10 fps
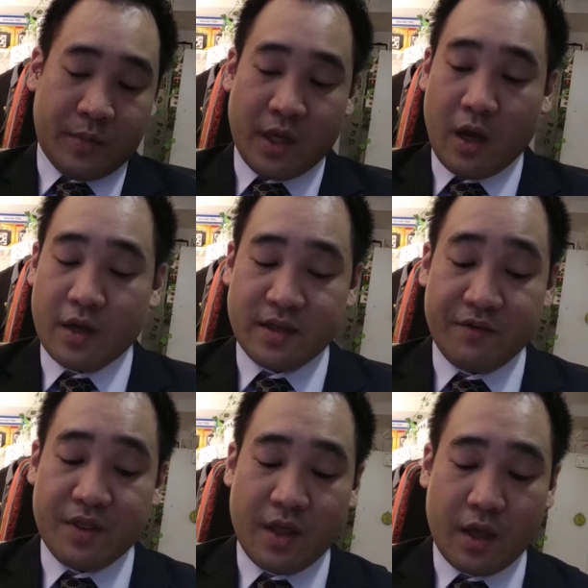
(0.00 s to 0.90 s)
Because
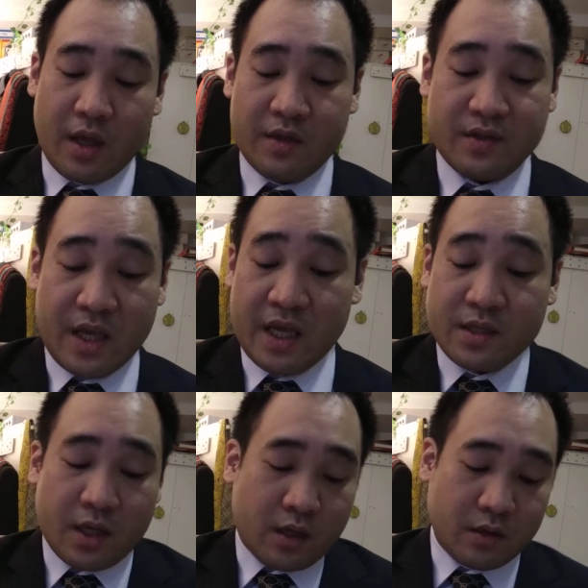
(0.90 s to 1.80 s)
everything is
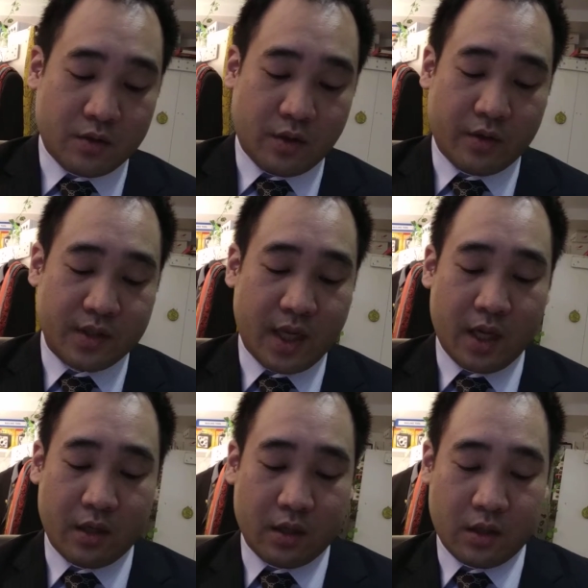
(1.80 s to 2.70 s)
easy to
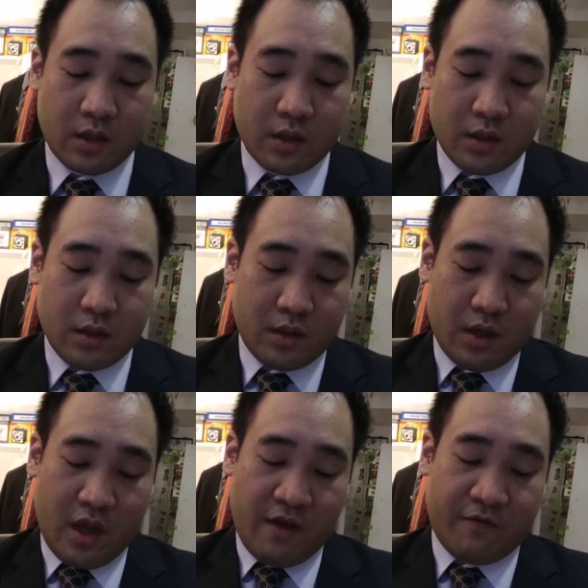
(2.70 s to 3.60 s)
understand.
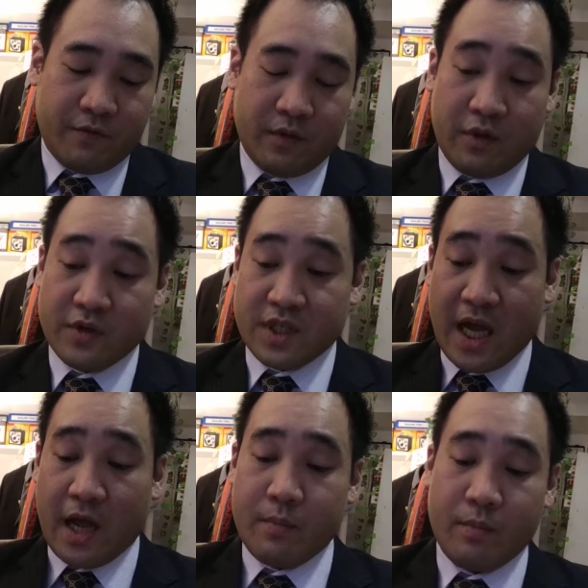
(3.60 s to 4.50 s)
If there's
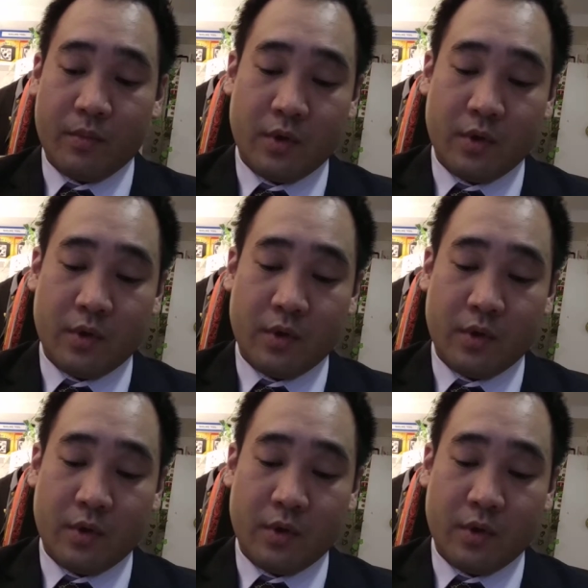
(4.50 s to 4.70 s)
time,